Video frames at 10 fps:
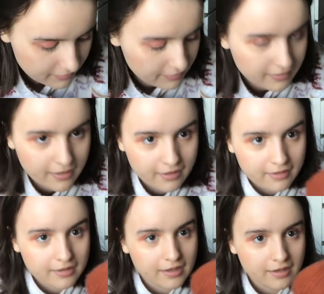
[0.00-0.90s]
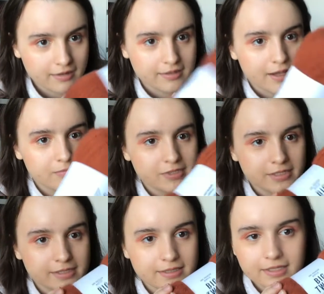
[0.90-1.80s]
Yeah, and
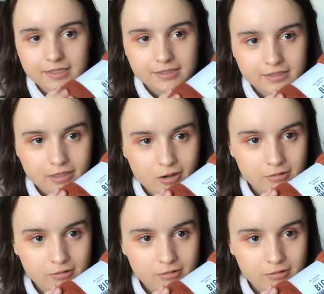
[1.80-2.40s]
it's so